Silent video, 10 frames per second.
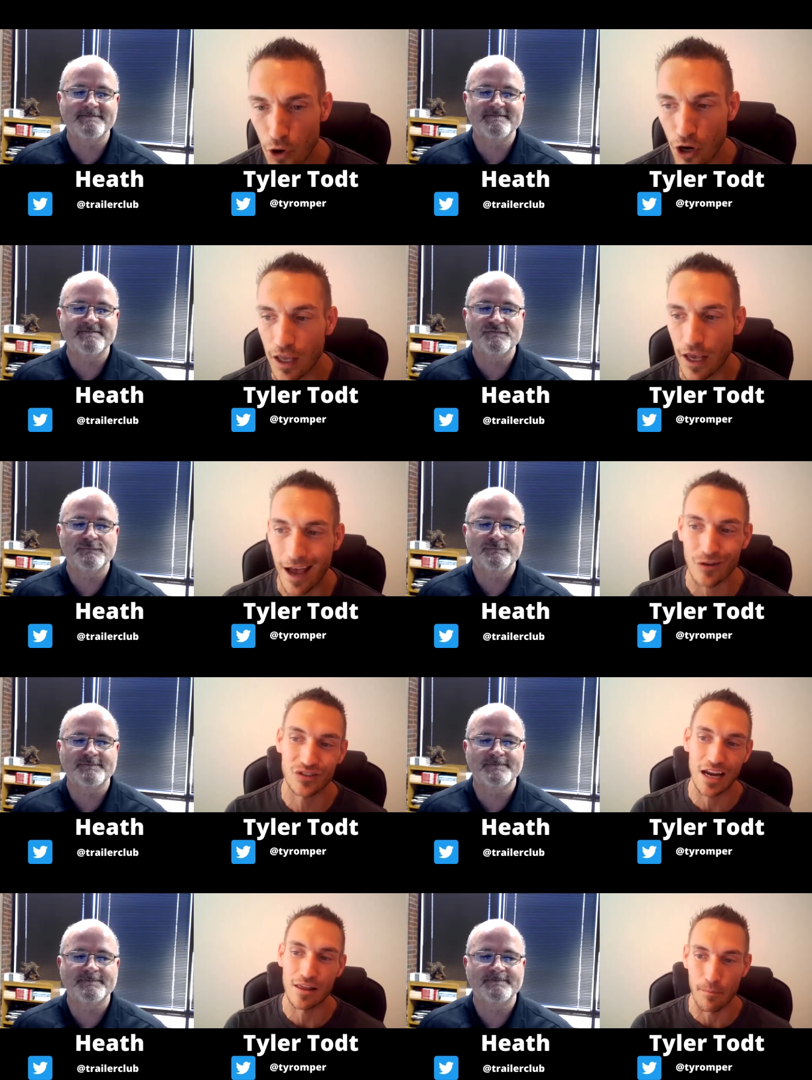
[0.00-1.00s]
Speaker 1: book
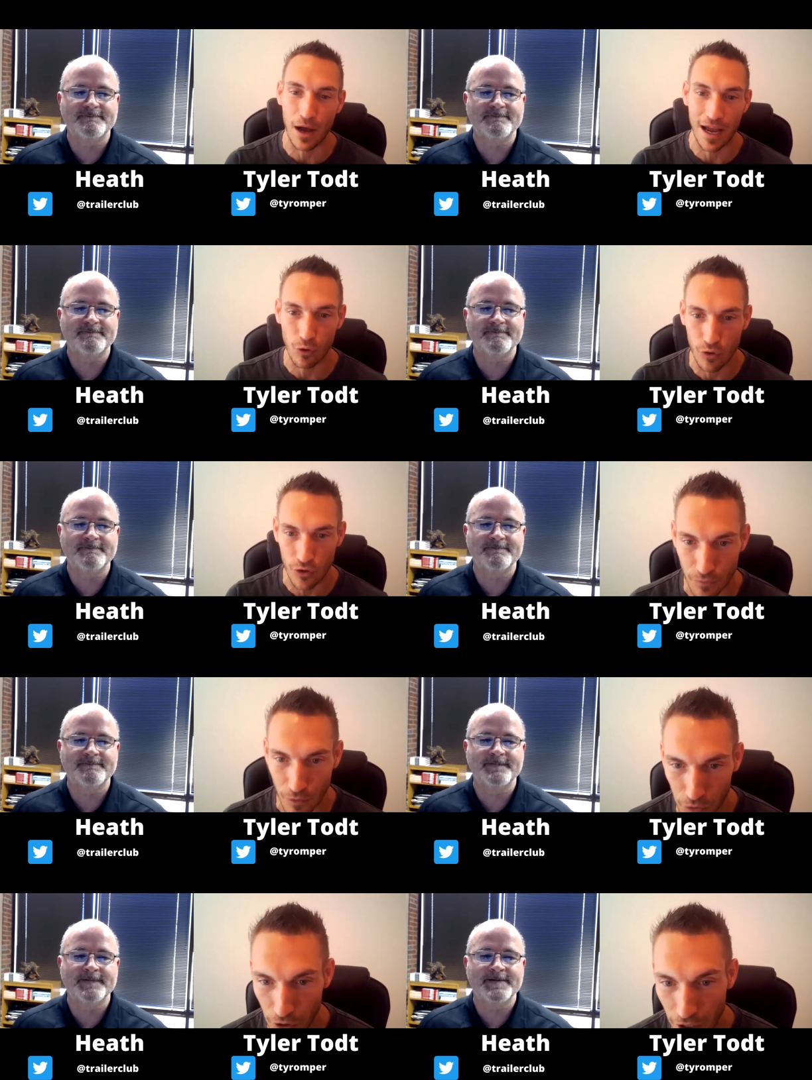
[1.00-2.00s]
outside of the Bible that
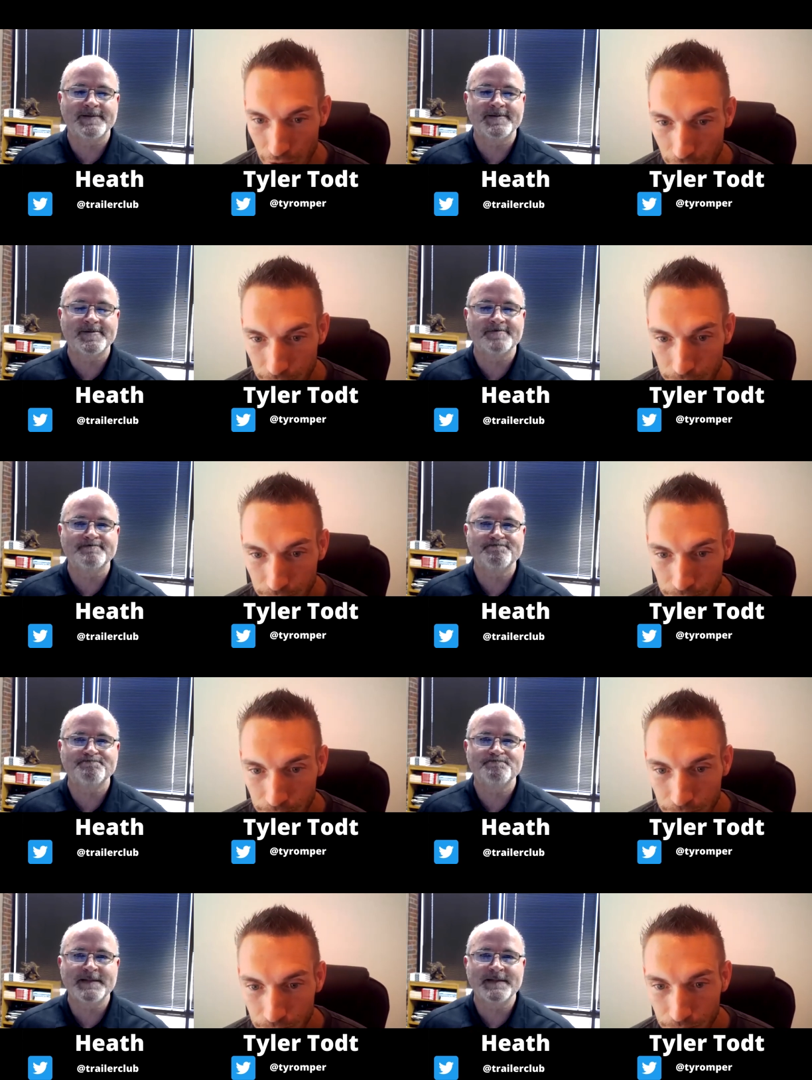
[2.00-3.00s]
you've ever read?
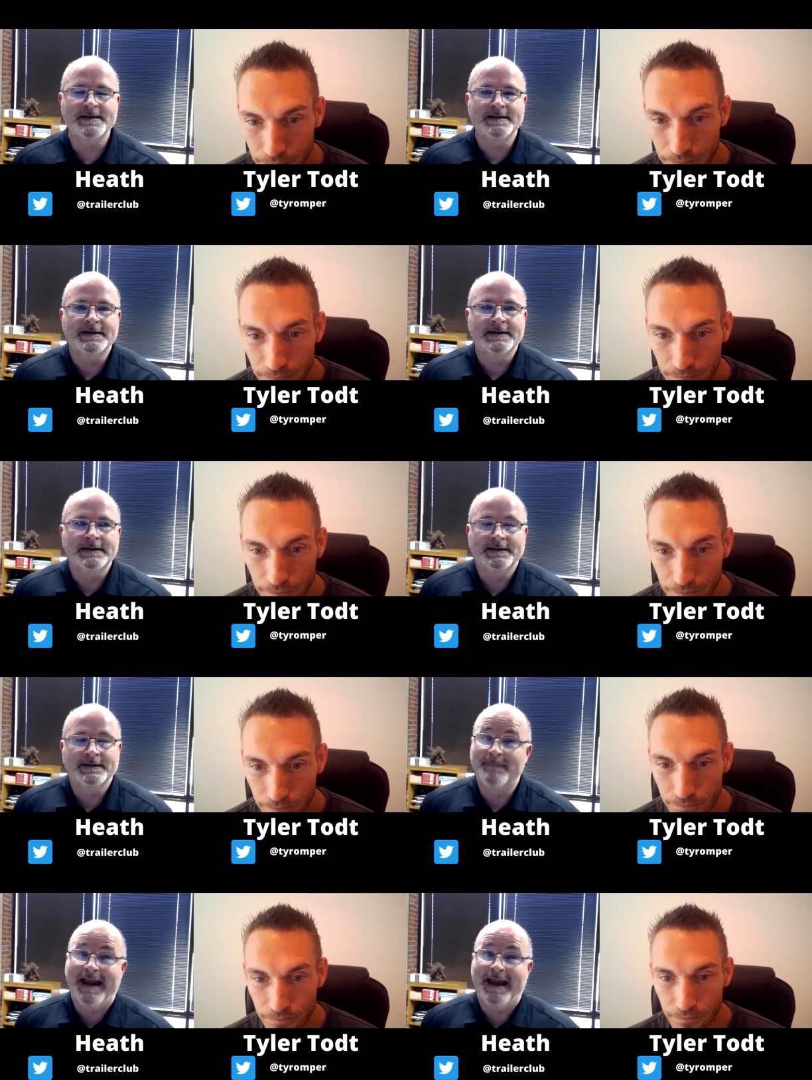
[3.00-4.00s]

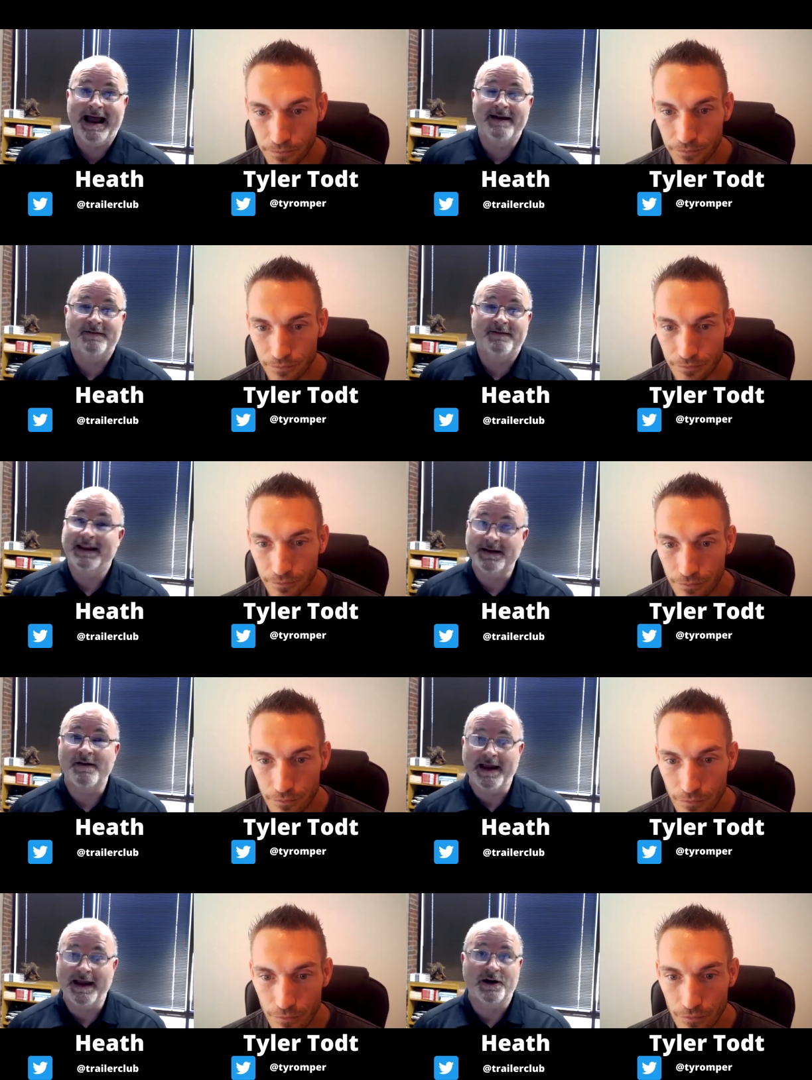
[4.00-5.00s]
Speaker 2: Man, I that's another thing.
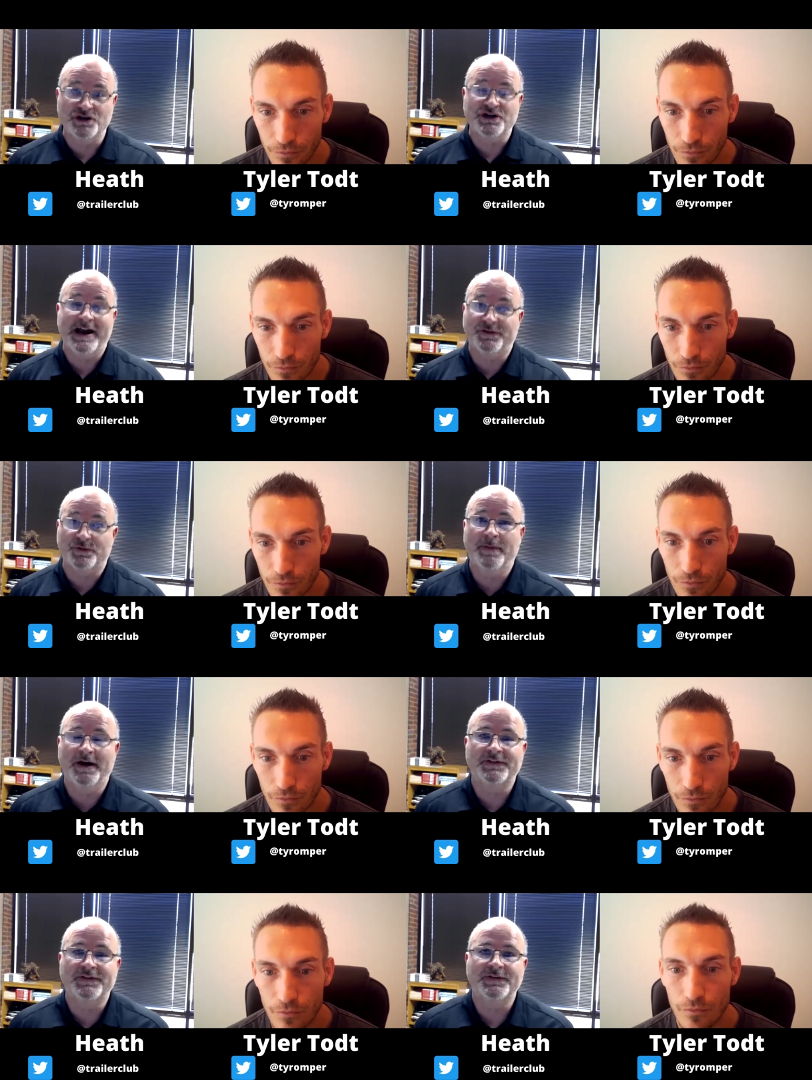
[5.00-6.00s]
I encourage you guys to read
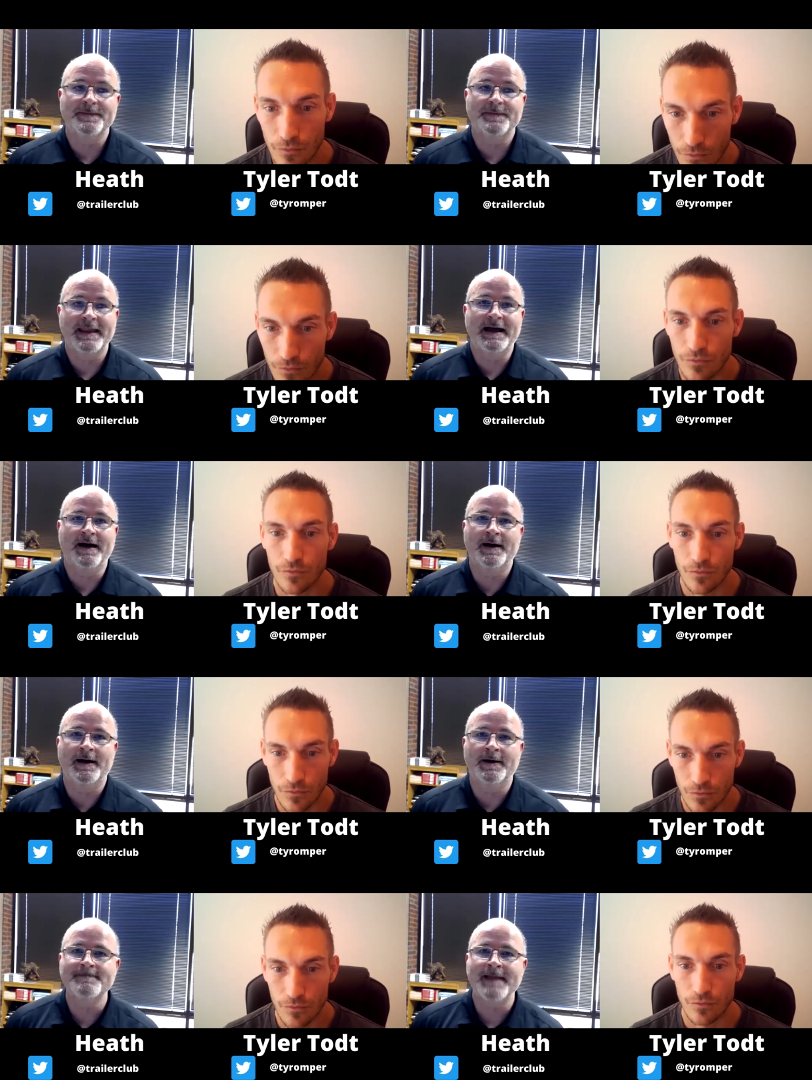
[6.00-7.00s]
books.
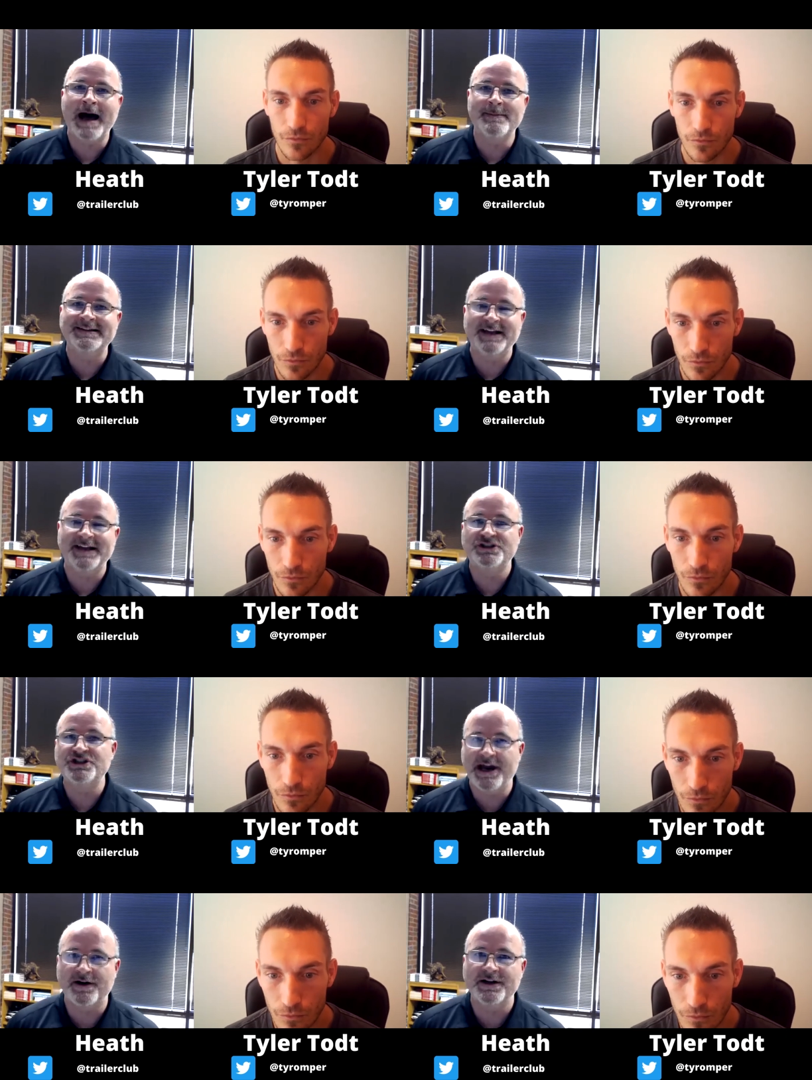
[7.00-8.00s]
Um, I'm going to say
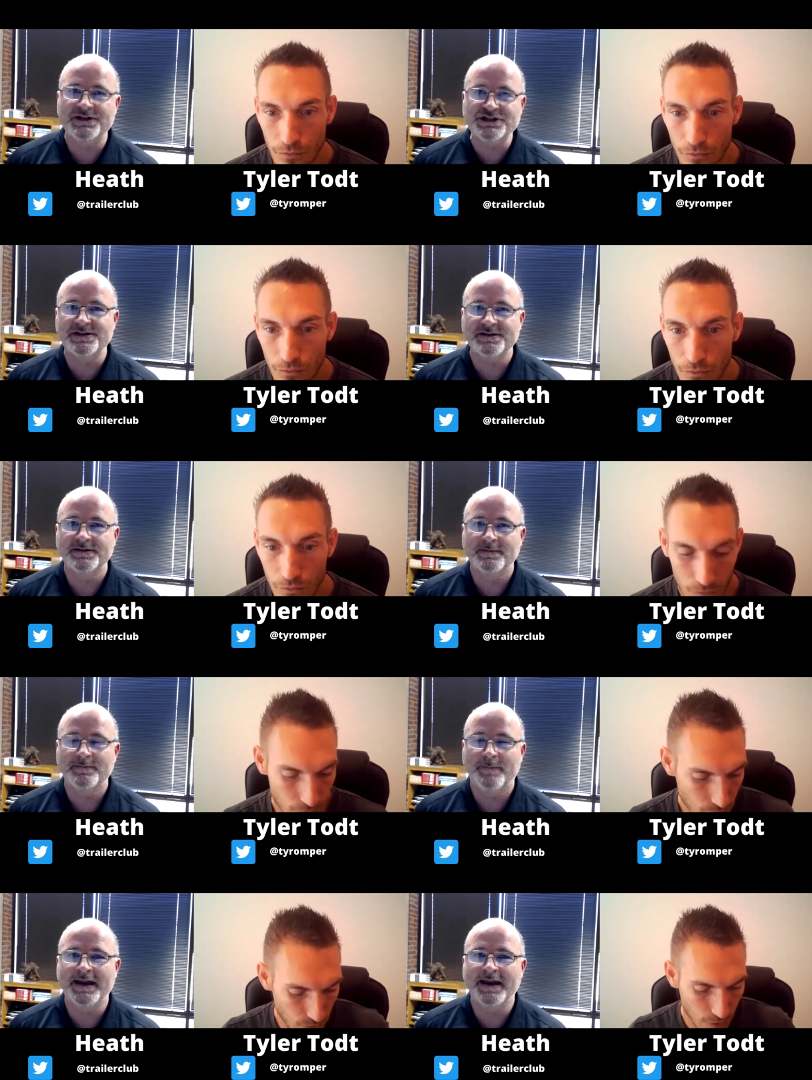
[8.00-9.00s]
Cherish by Gary